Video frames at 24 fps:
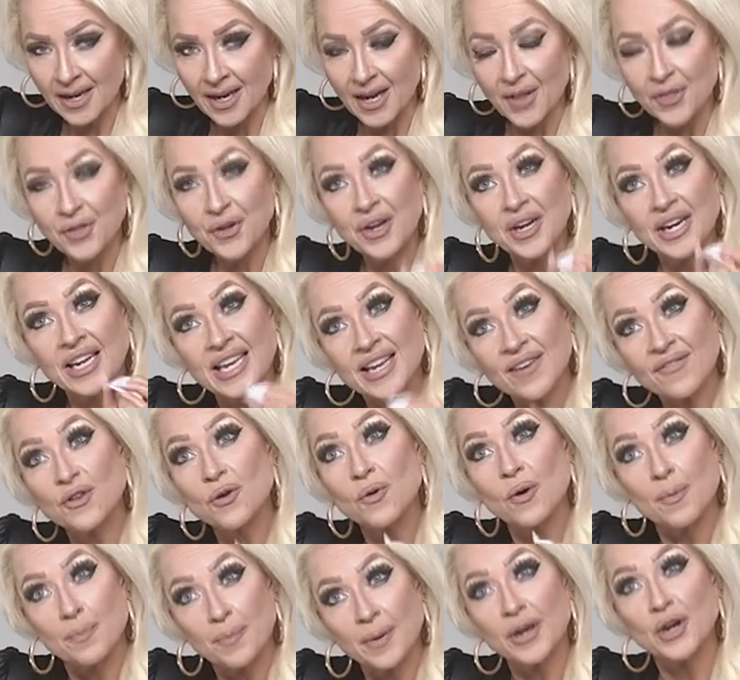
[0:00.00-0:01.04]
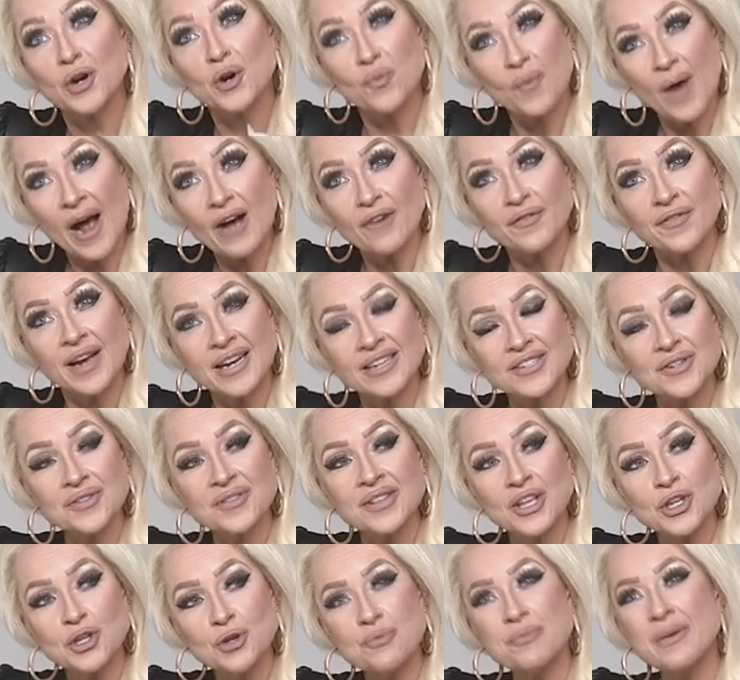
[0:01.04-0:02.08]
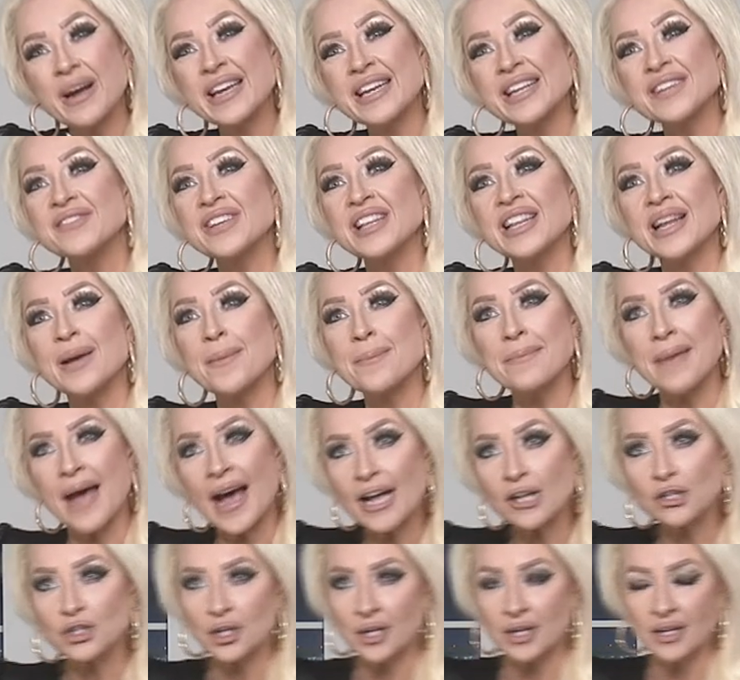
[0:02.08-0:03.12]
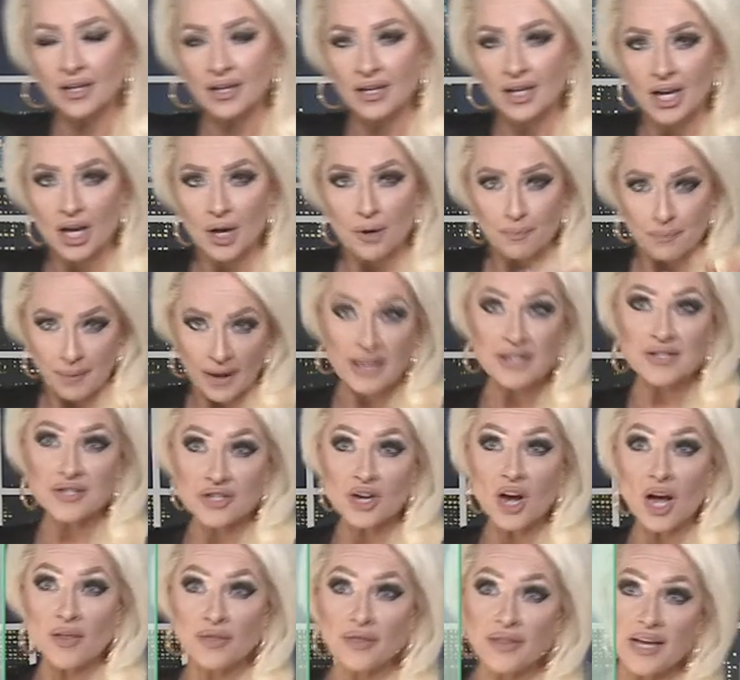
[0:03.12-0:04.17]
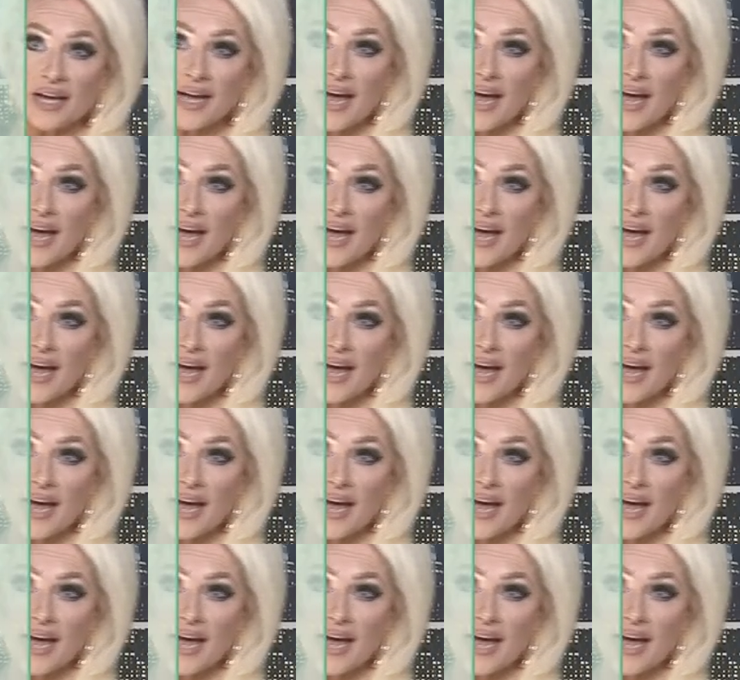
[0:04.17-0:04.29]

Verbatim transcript: They're going to give you a bigger wow factor than you might even imagine based on the